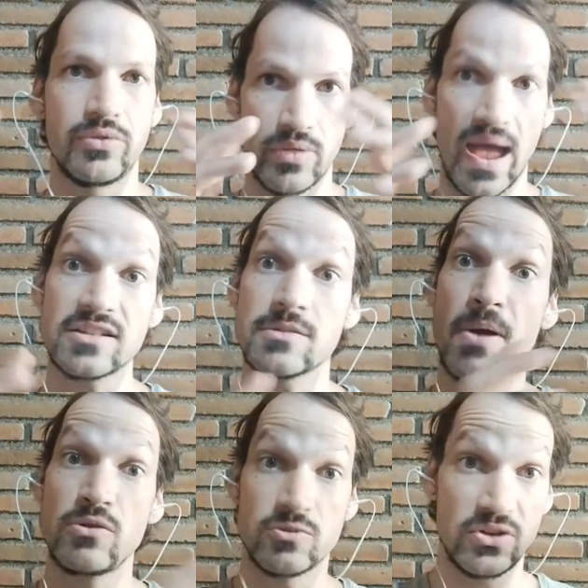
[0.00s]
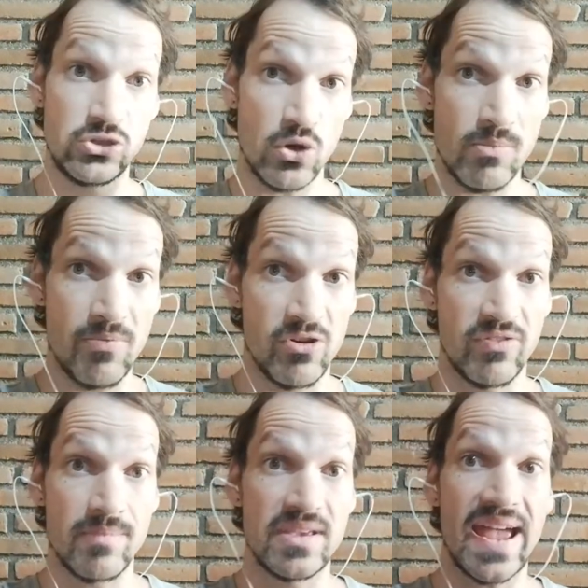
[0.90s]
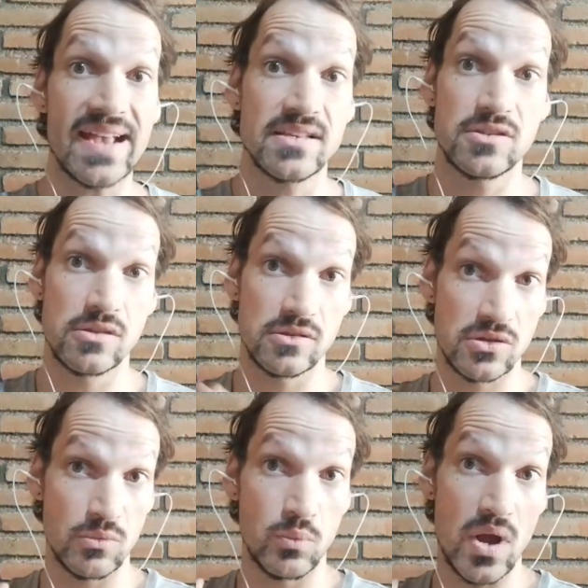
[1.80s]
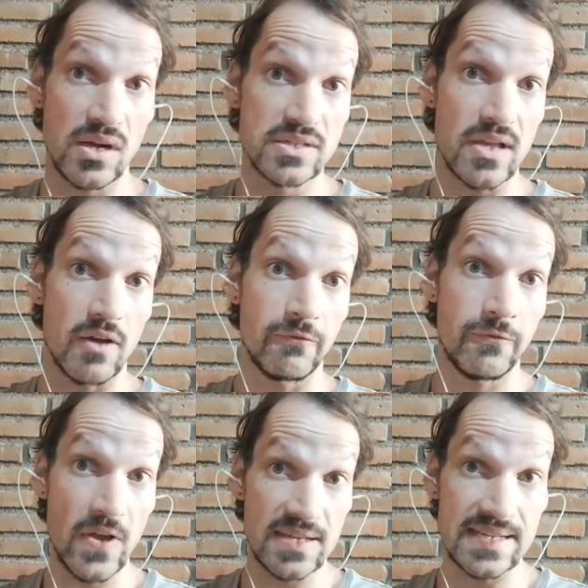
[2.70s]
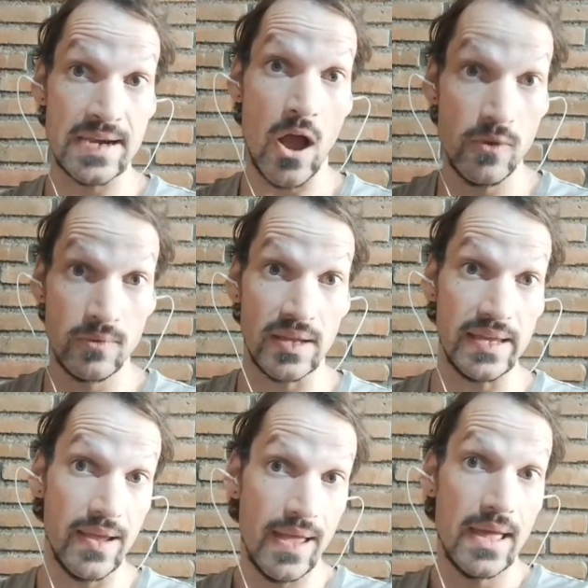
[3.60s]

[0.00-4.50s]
as a bonus, when you join my program, you get access to the world's first and only